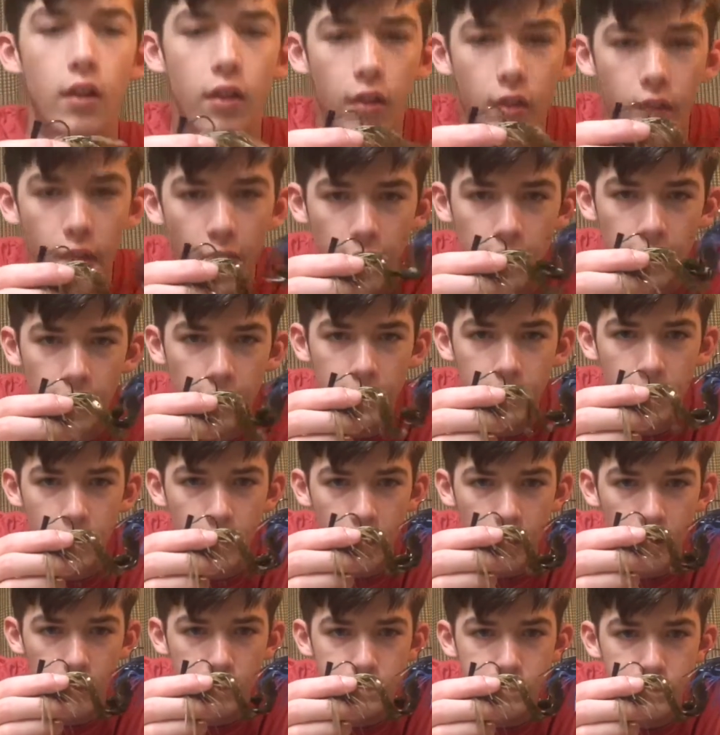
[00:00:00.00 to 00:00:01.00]
that right
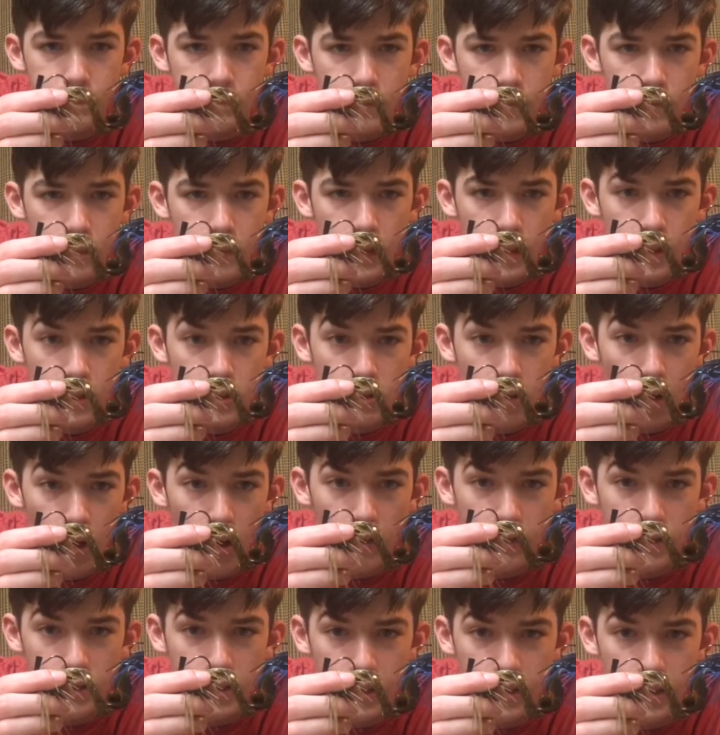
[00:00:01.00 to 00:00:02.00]
there. So
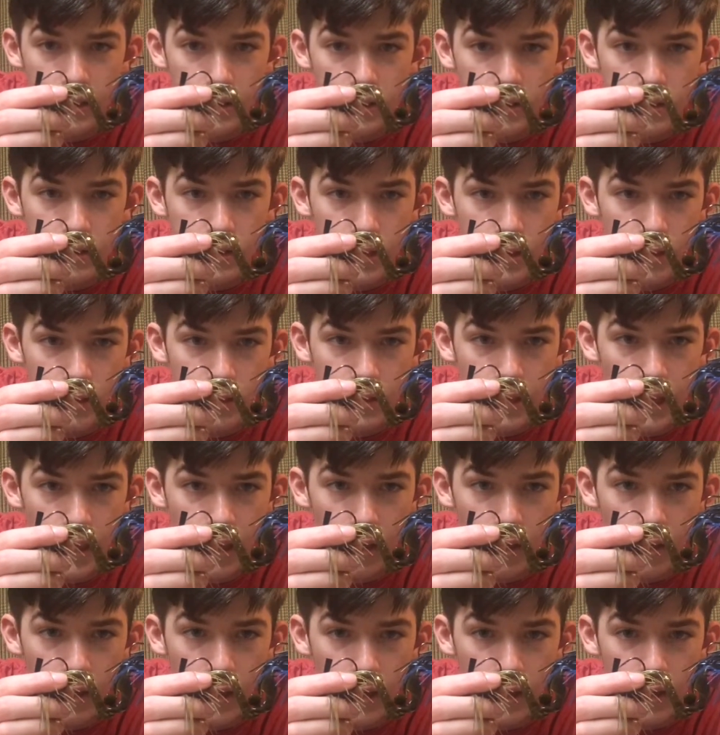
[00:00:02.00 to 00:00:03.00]
obviously you can
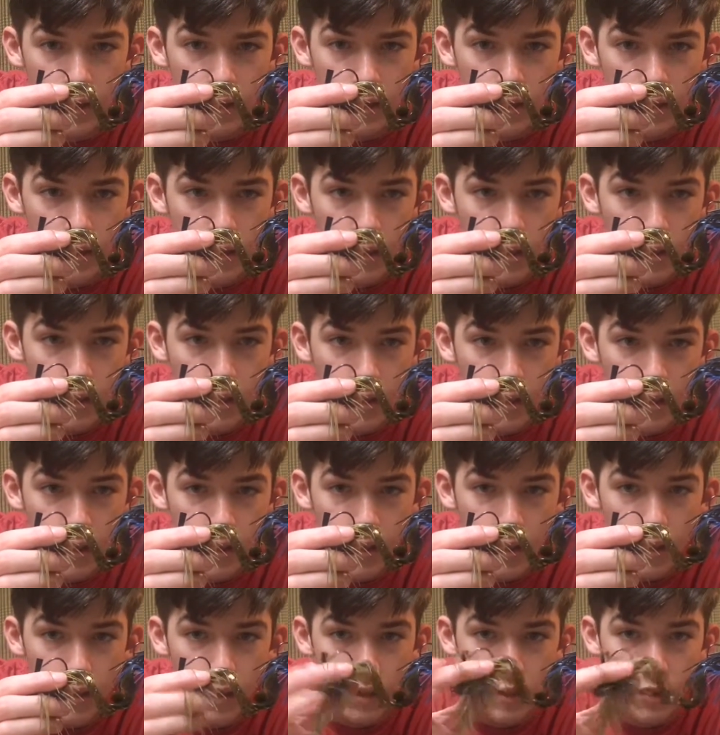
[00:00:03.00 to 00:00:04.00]
tell that
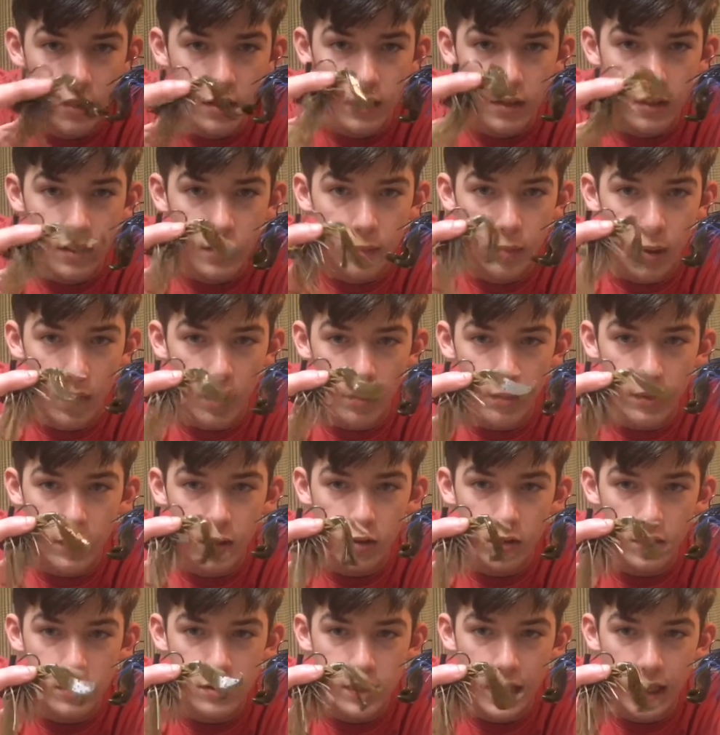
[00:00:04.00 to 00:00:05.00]
you're probably
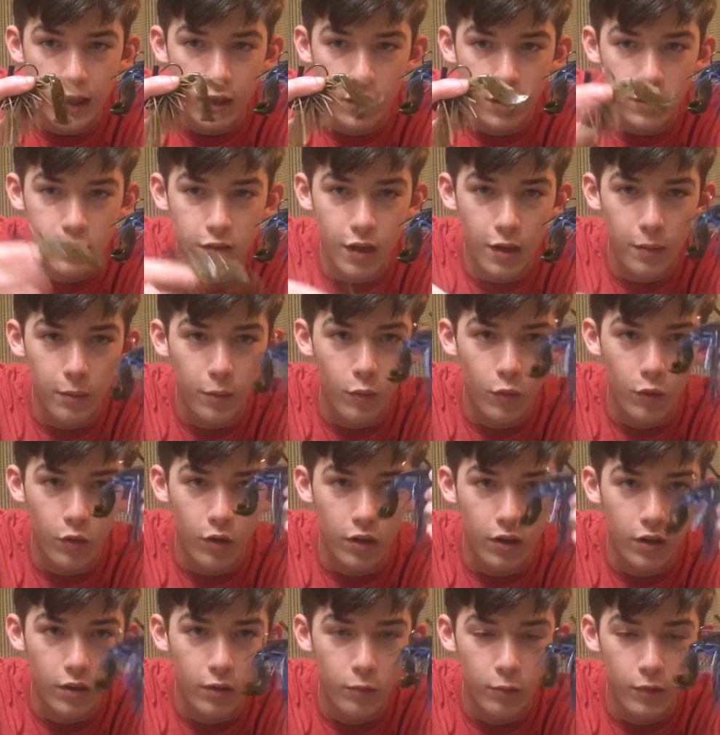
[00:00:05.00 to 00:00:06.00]
going to stay hooked up
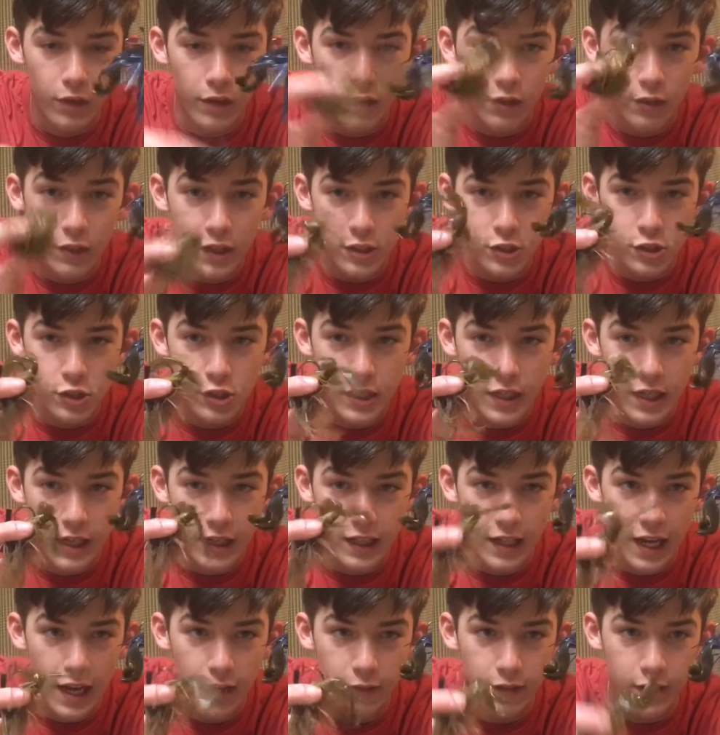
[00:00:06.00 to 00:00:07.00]
more with this jig
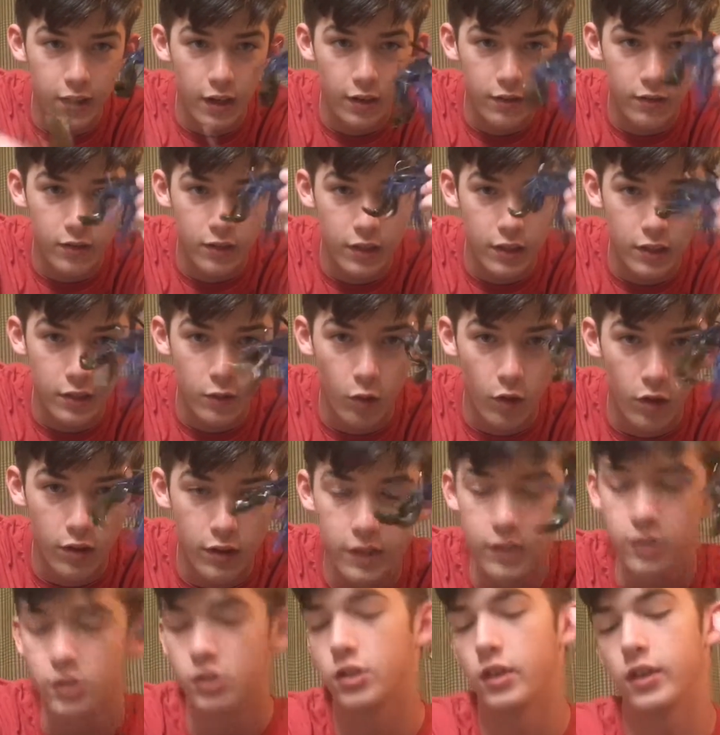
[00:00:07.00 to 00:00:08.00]
in heavy cover than you are in
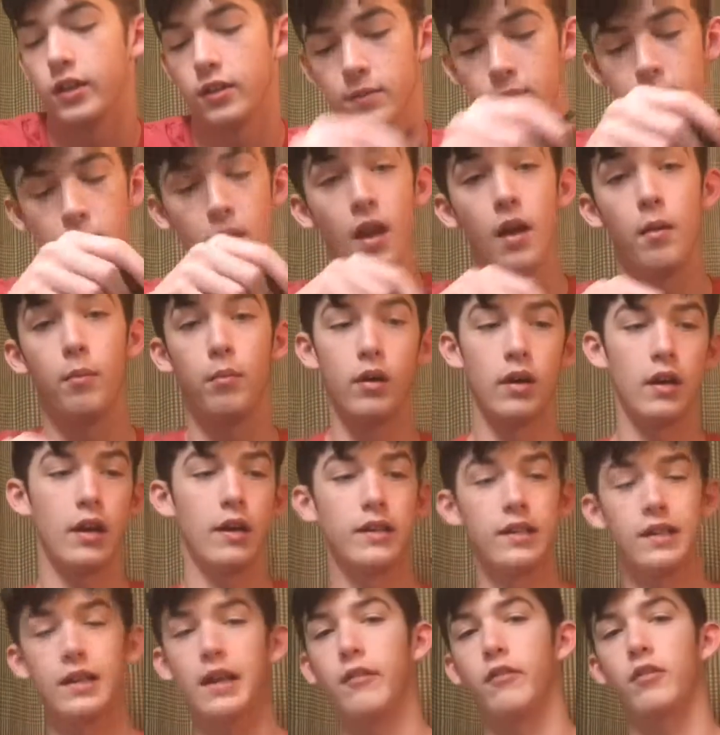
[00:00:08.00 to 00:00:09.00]
this jig. But I
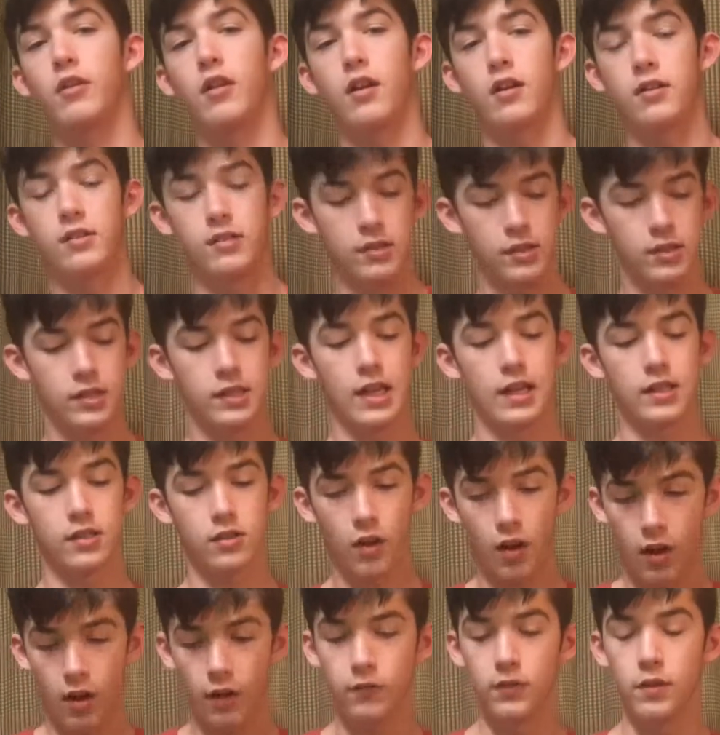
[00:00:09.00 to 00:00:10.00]
did have a lot of success
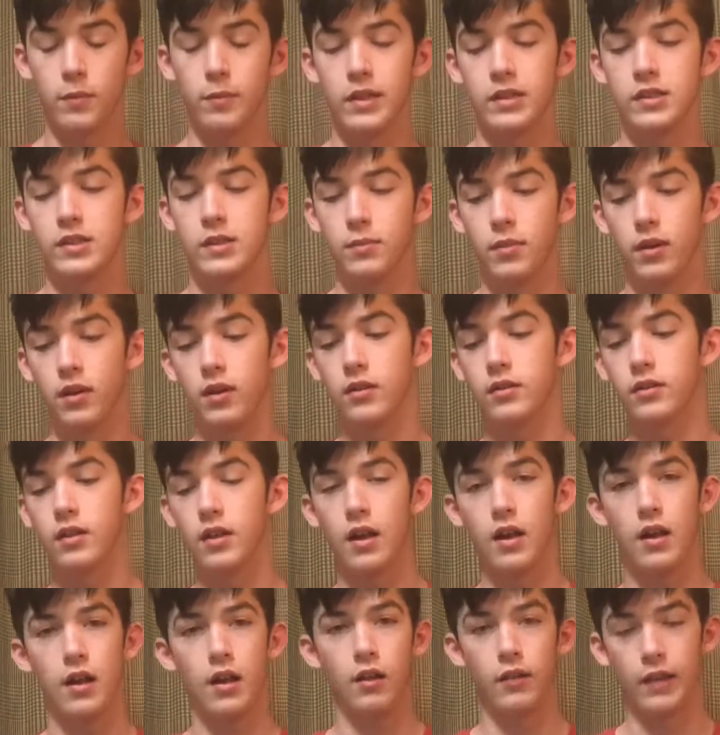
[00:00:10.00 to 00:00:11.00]
off the Bitsy Bug
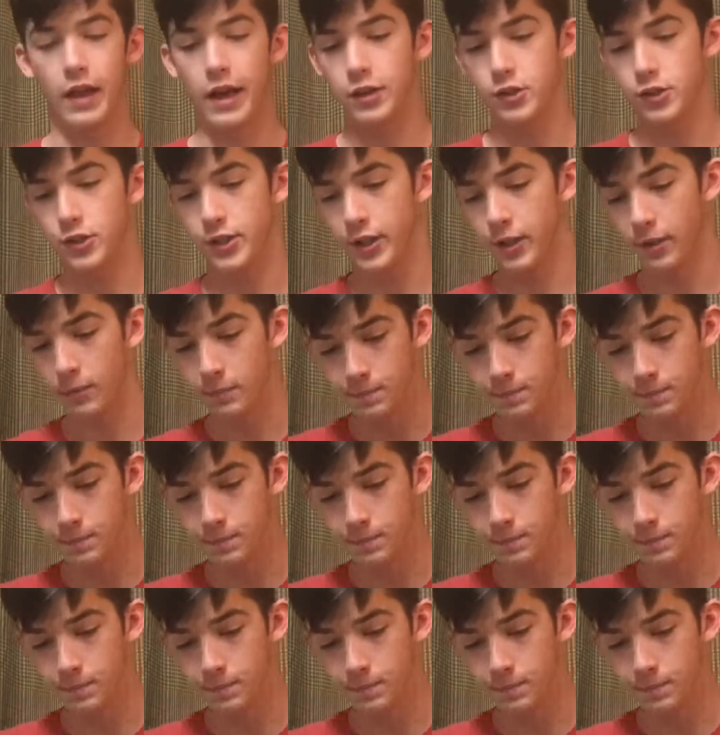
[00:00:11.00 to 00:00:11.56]
last year.